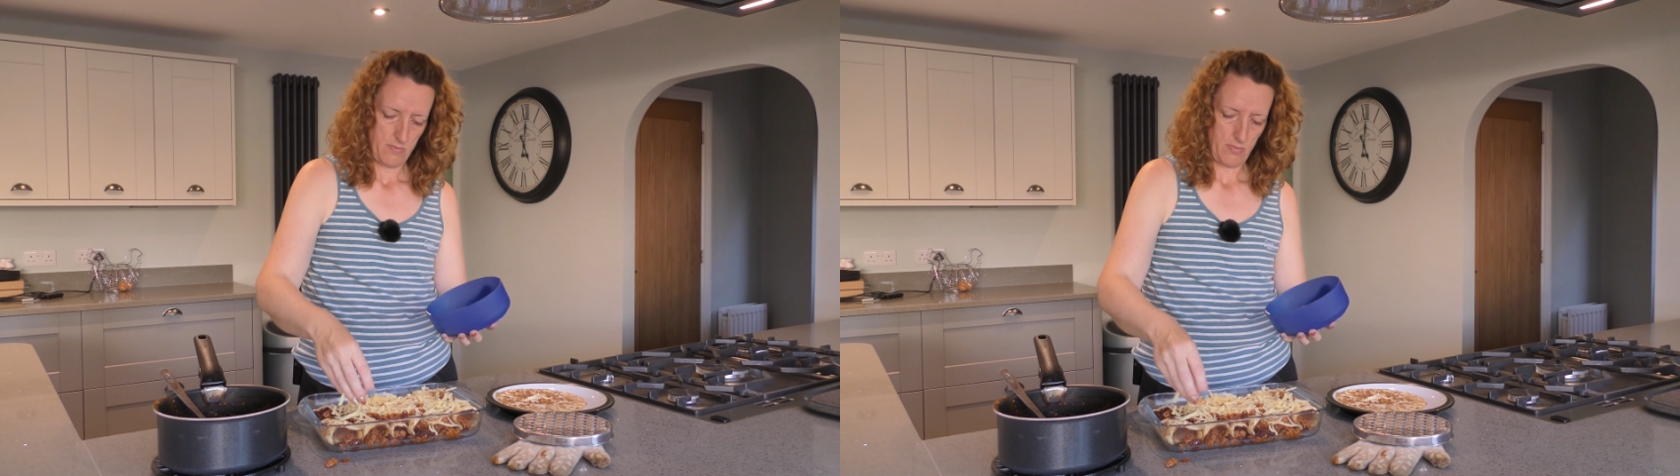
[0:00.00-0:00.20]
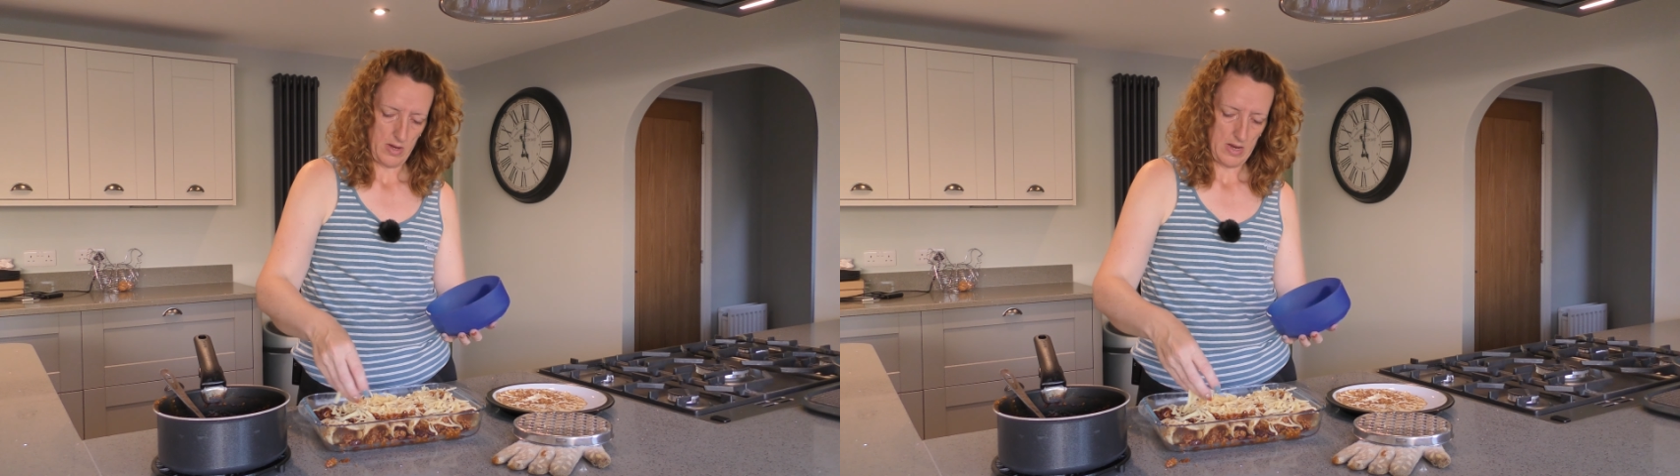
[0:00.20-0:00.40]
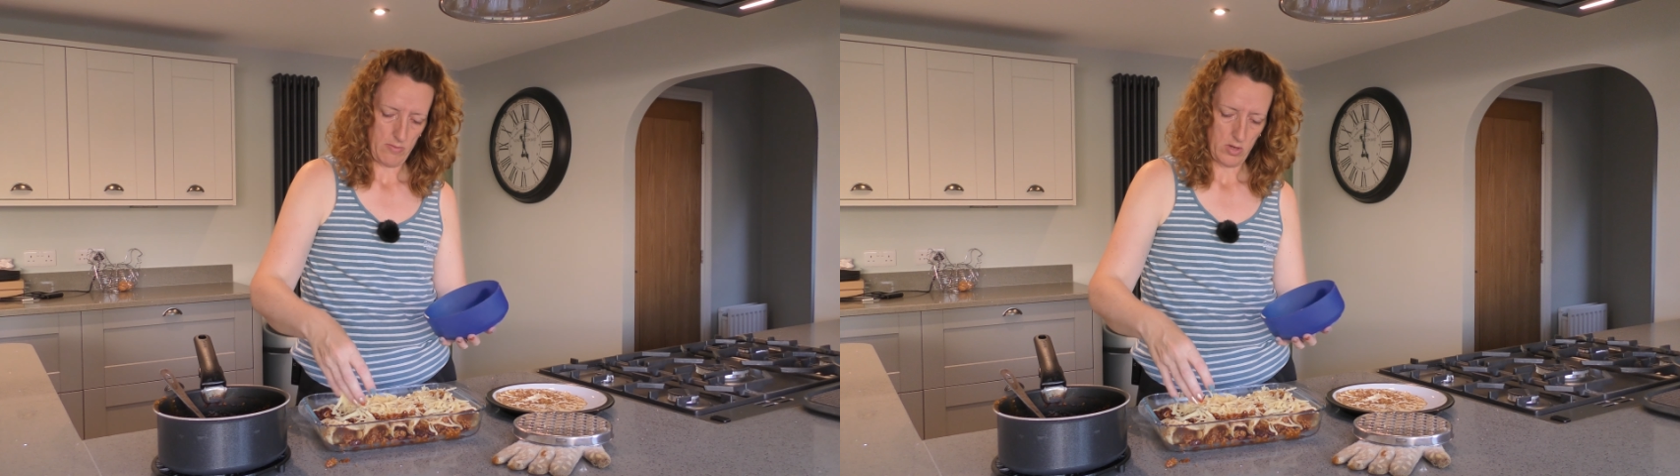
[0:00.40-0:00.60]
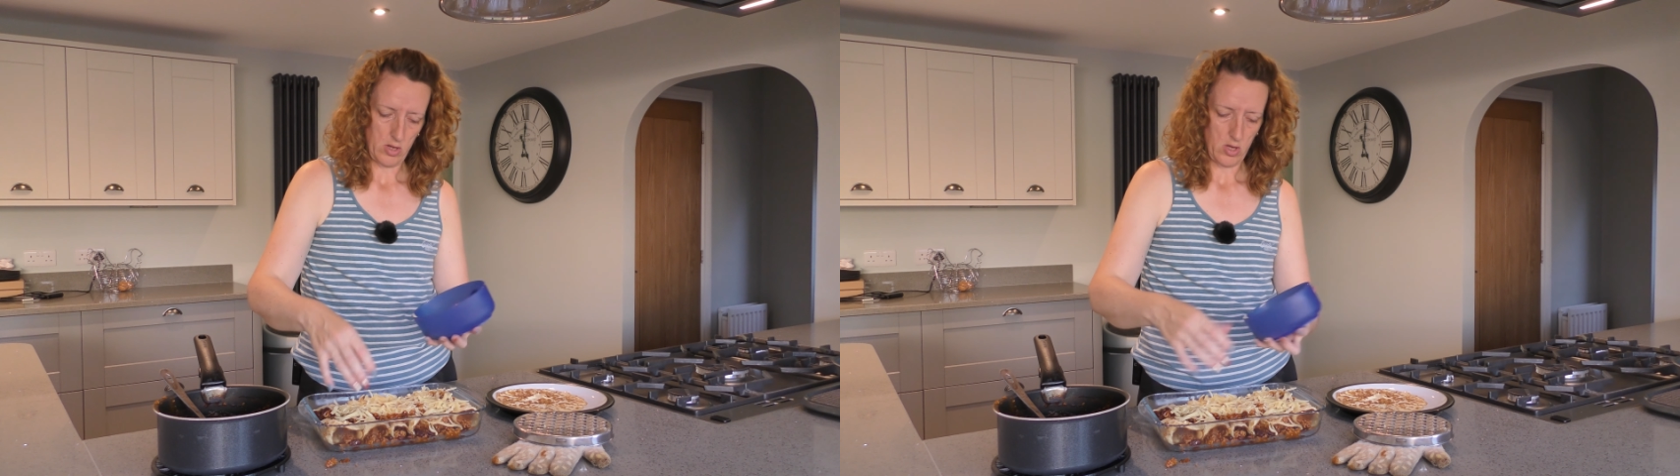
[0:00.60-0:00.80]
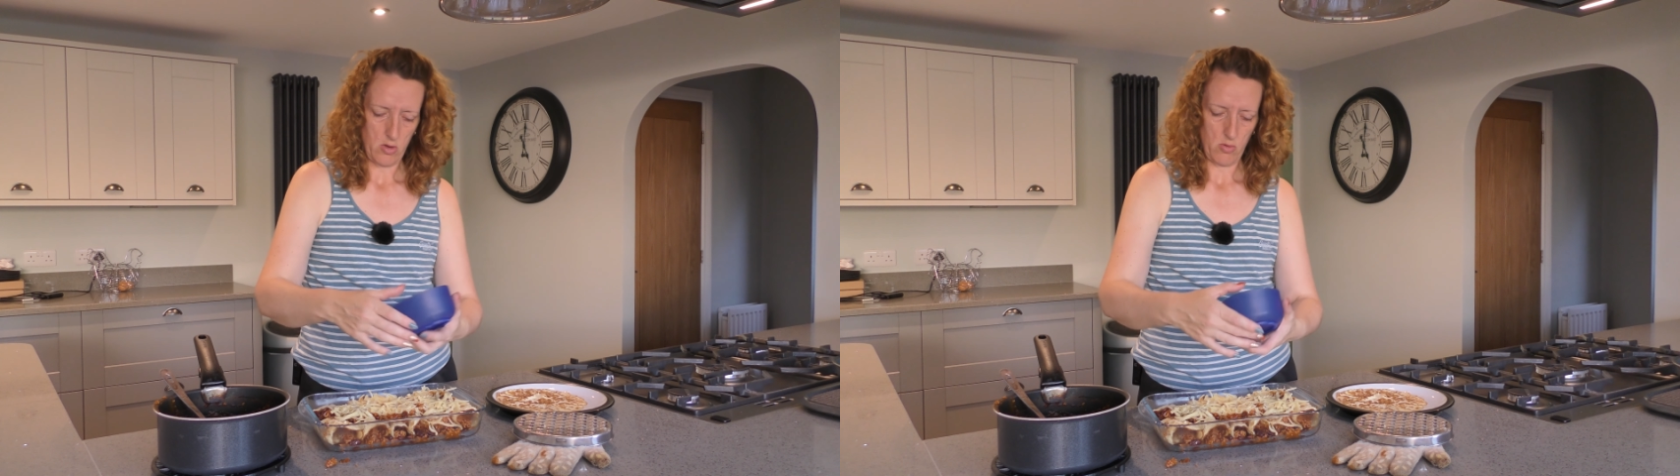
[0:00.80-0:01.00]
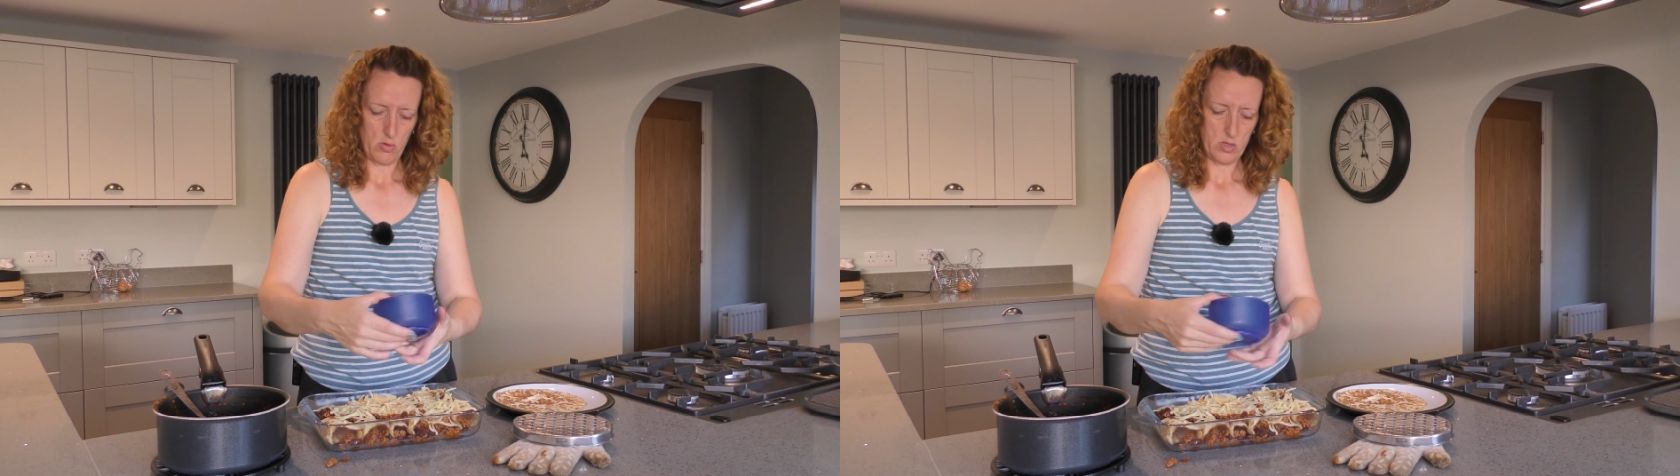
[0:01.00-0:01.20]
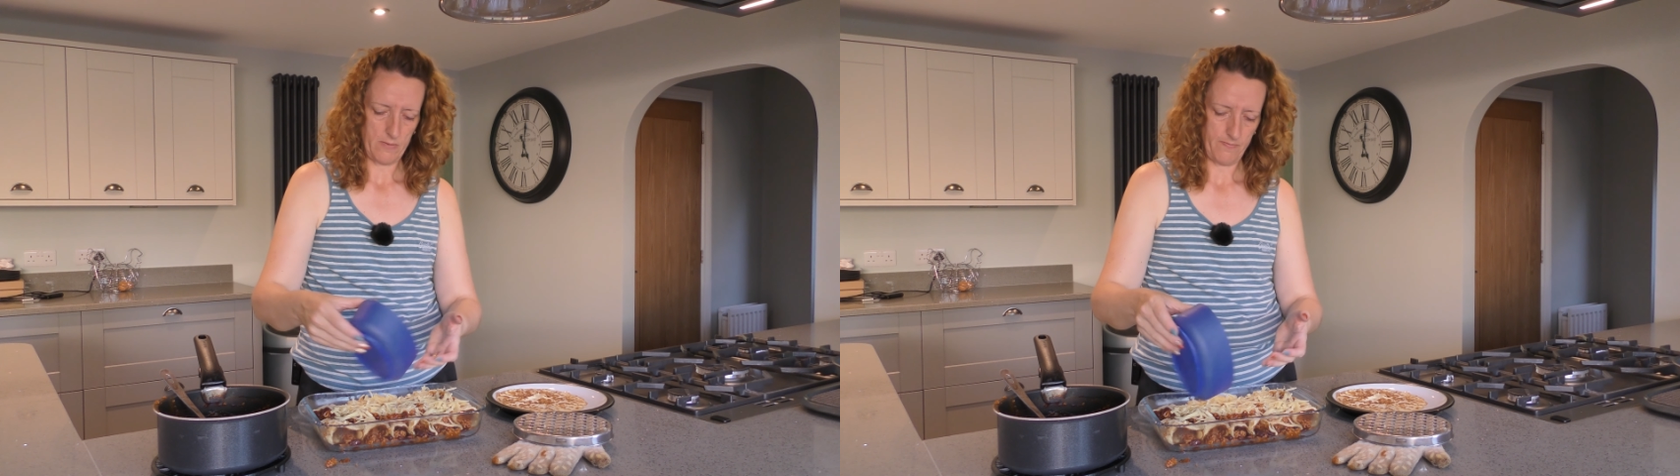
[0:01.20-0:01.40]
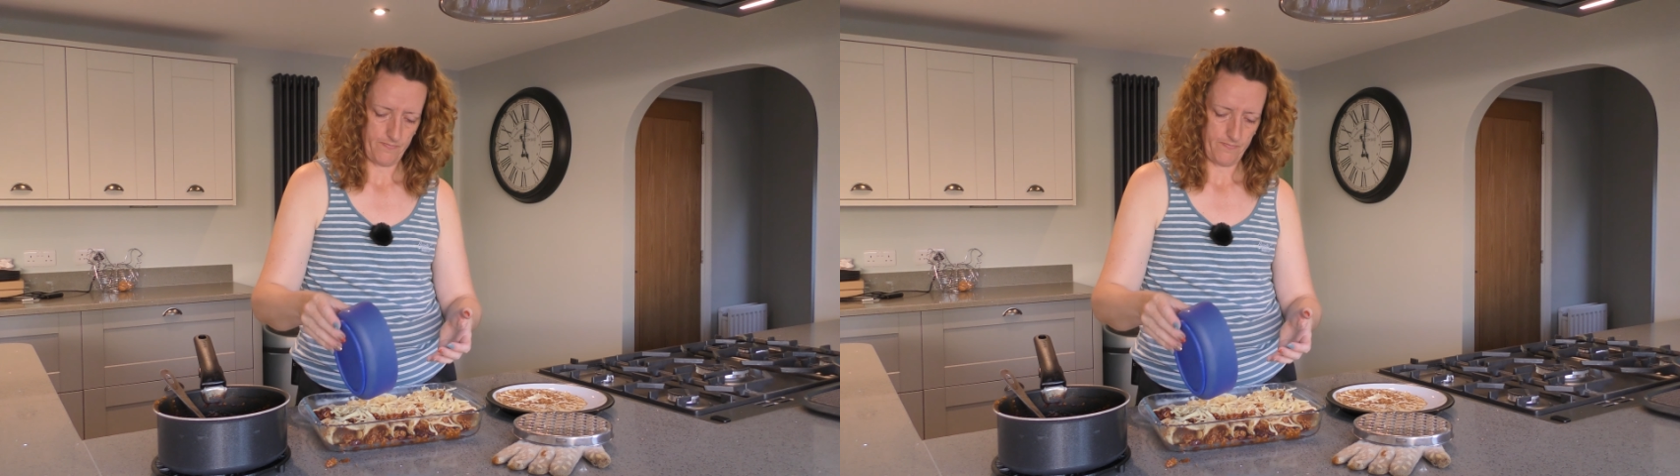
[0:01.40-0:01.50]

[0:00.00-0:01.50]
But I'm going to use a